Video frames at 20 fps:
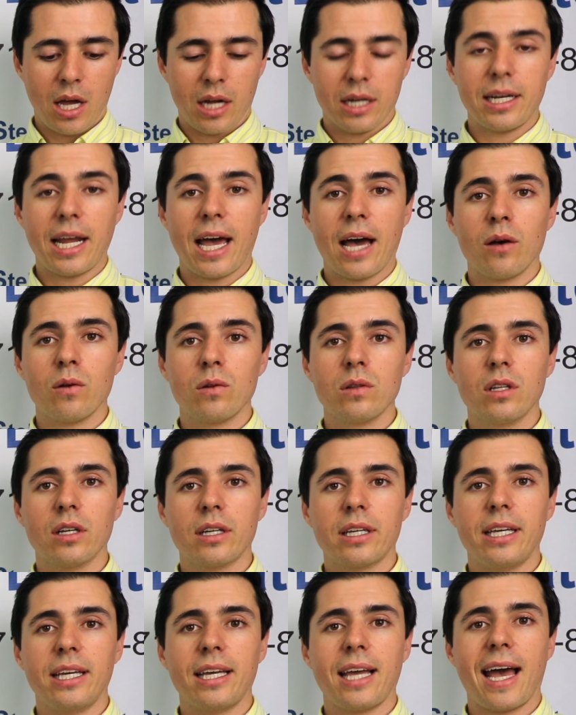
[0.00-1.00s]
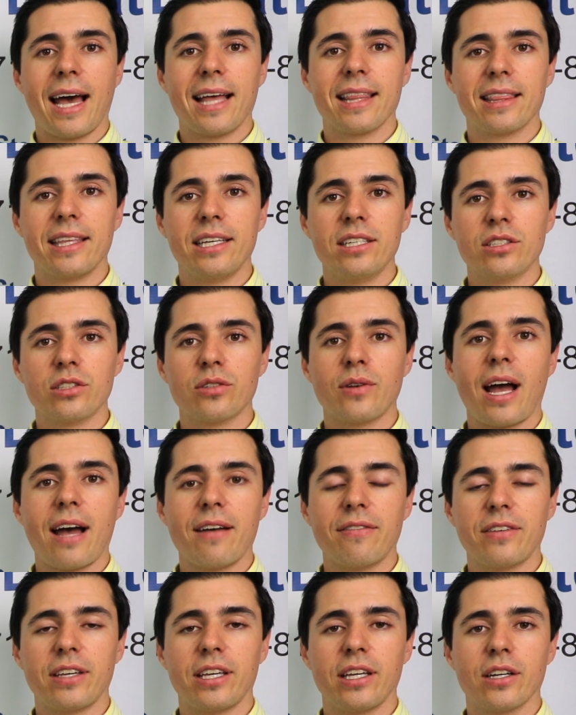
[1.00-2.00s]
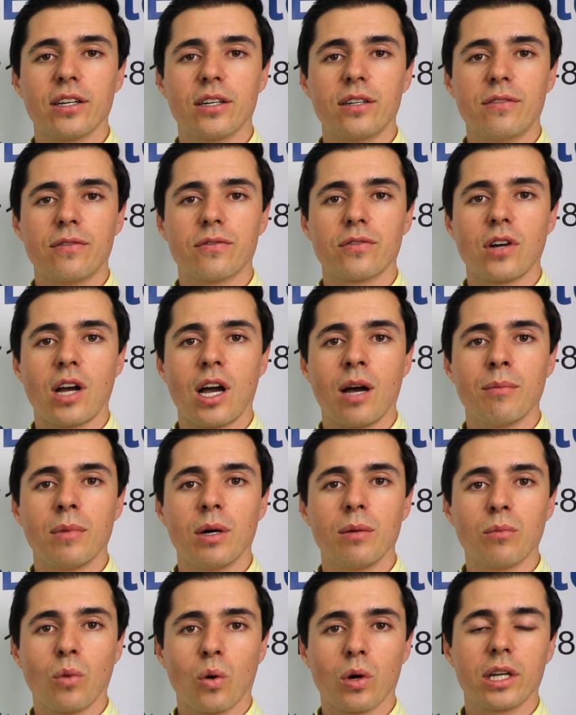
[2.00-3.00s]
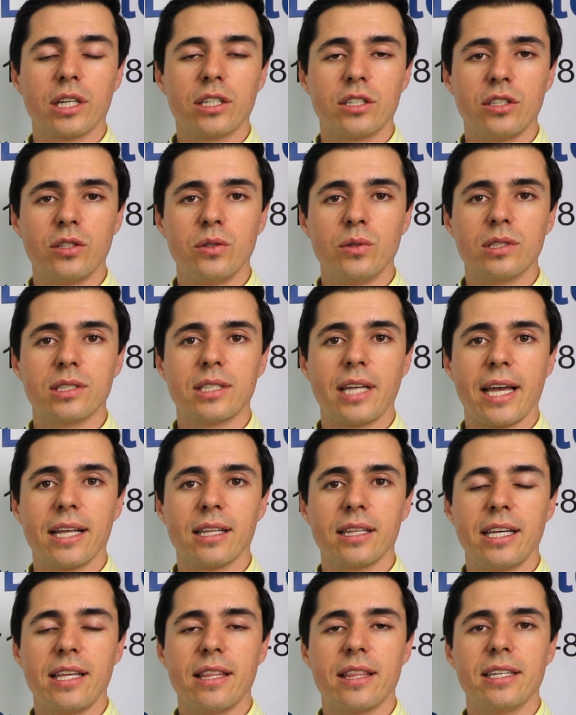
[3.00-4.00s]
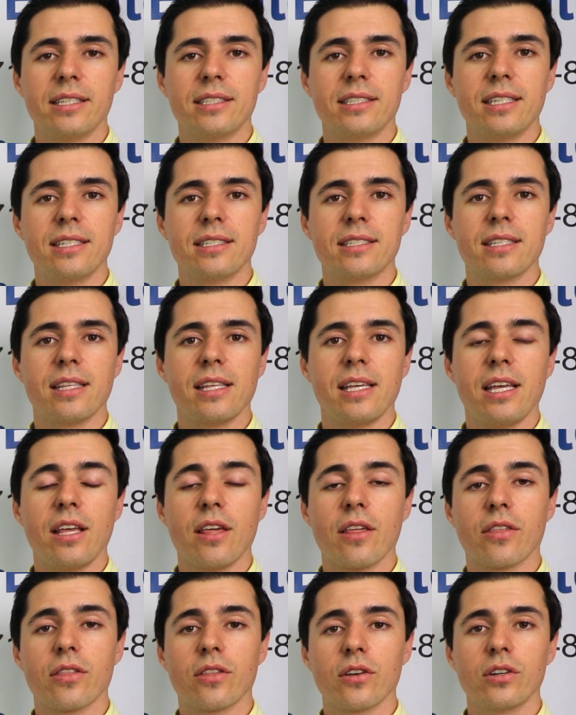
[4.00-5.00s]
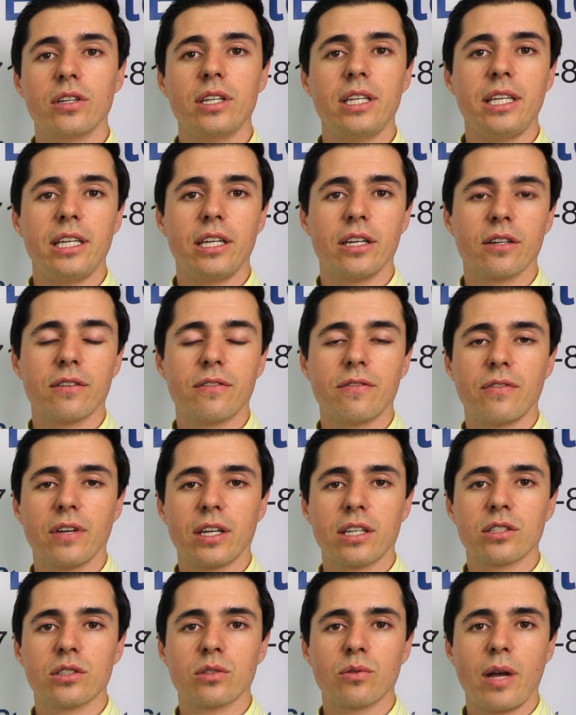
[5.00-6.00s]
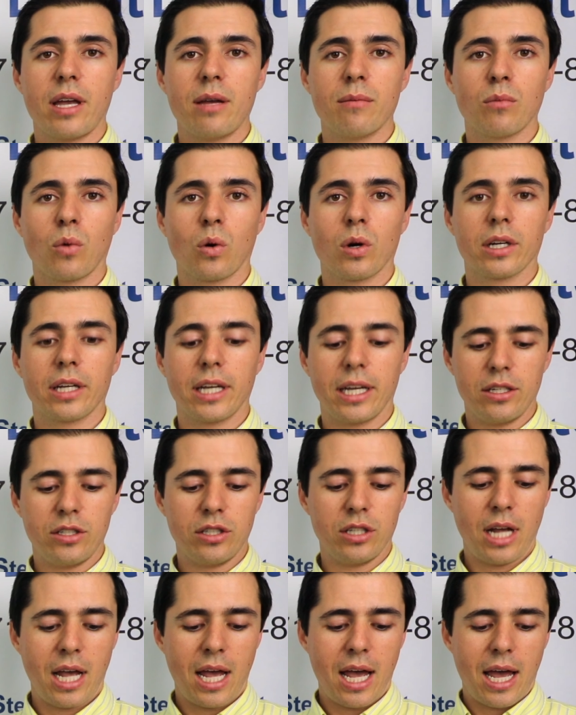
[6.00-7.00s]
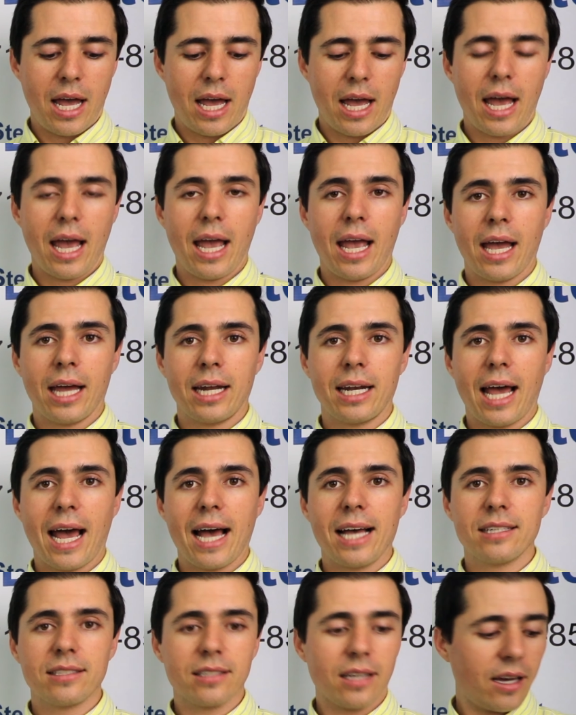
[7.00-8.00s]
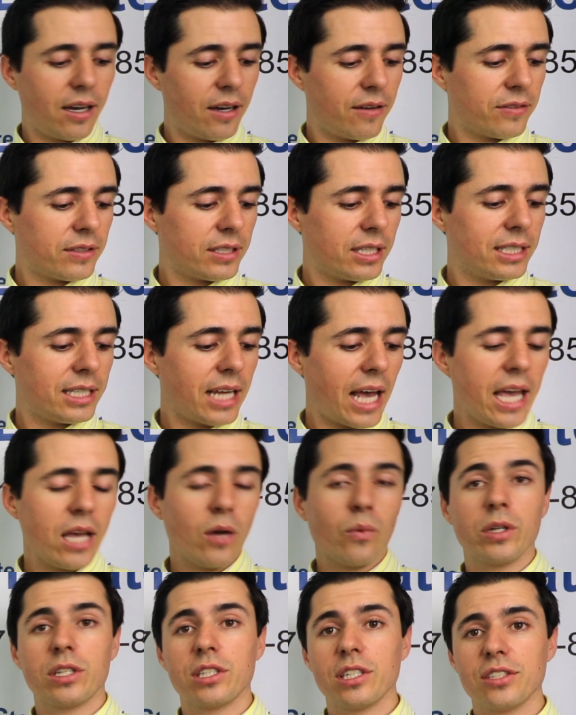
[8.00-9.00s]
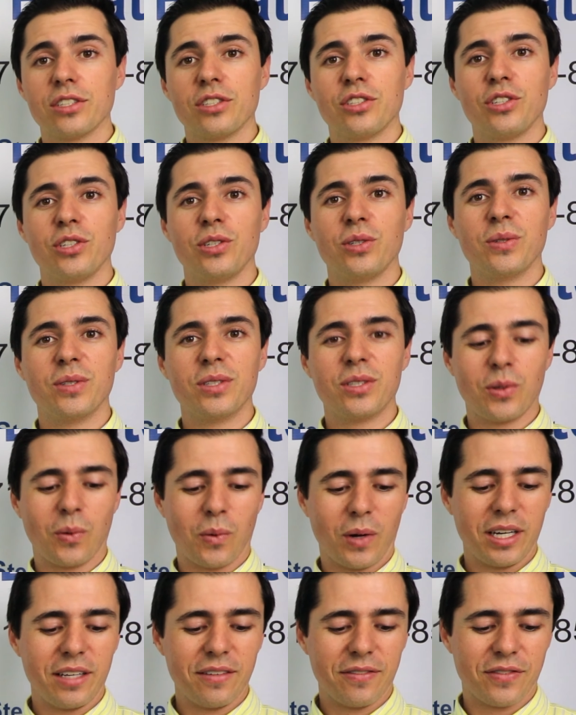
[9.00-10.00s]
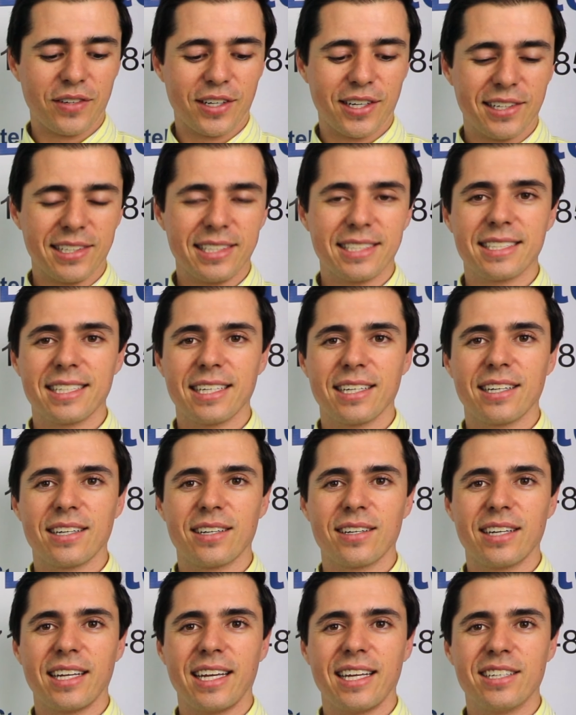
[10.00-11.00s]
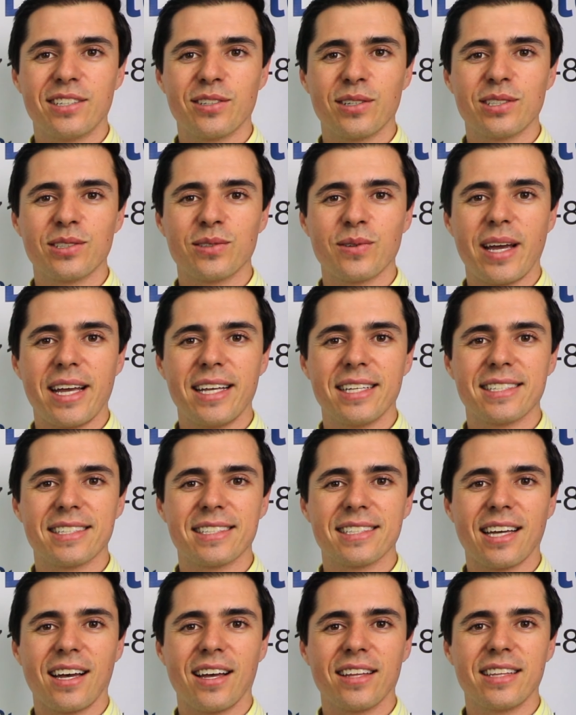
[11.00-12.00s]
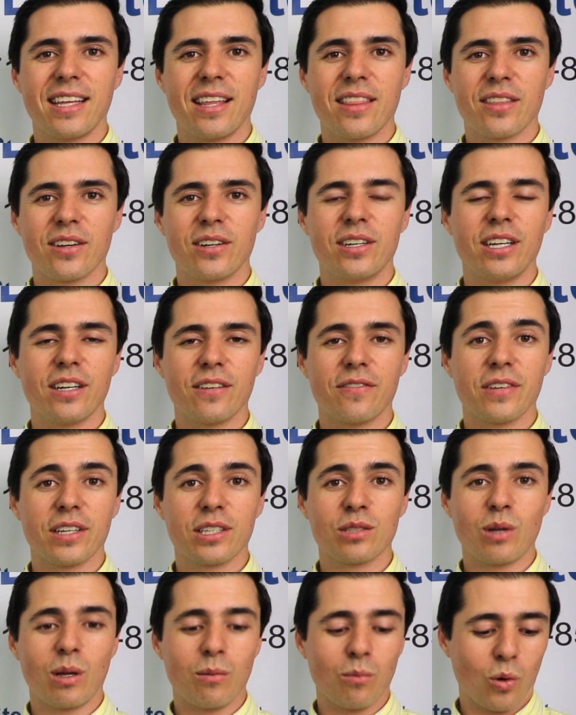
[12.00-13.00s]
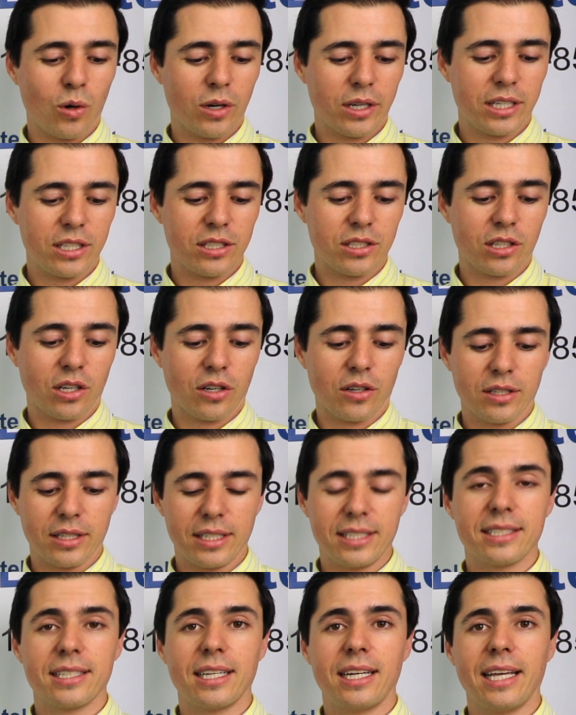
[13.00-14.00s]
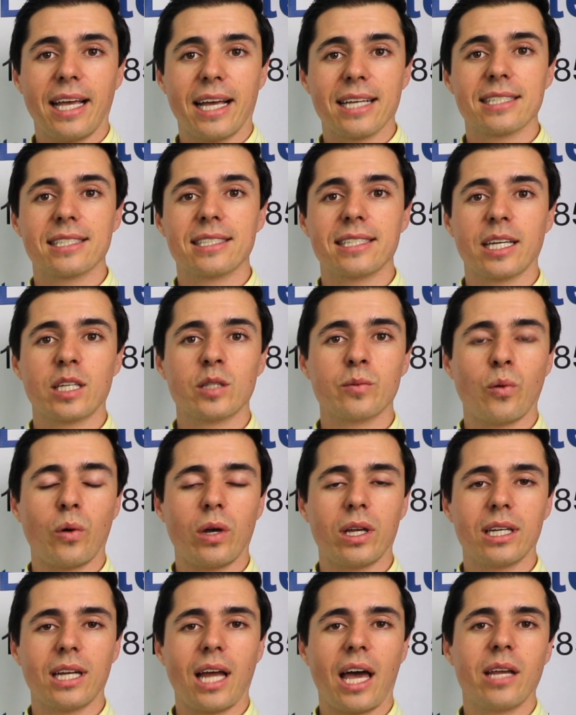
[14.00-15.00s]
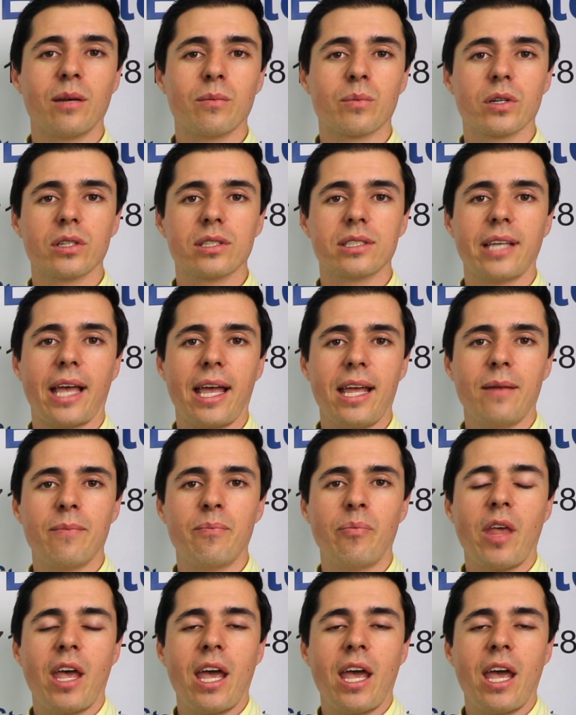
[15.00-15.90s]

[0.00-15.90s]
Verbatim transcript: Now, looking at this graph here from Mortgage News Daily, this is the 30-year fixed-rate mortgage. And as of today, which is June 21st, interest rates on the 30-year fixed-rate mortgage is currently sitting at 6.9%.